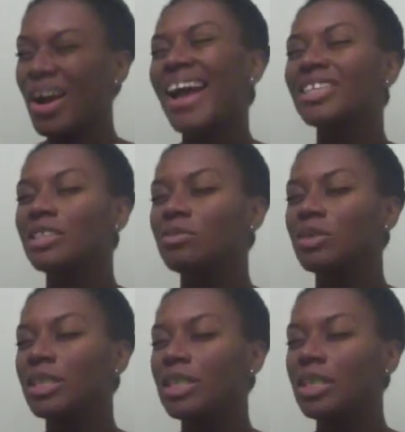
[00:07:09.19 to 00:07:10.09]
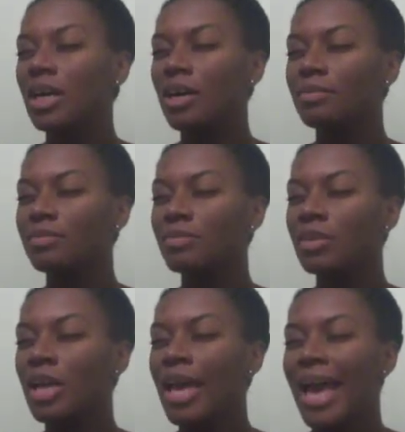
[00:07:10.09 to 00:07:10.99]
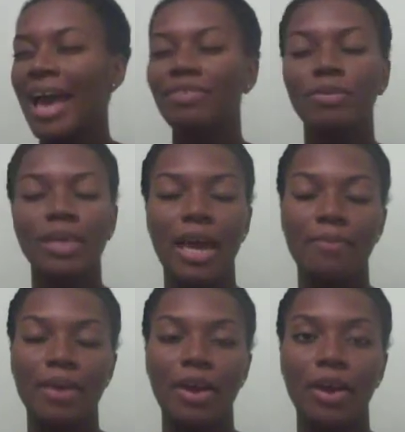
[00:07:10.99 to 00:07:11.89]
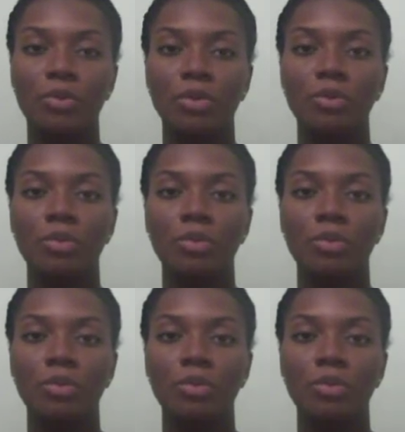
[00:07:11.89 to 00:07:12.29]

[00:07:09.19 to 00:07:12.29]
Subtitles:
Actually, when he after we got married,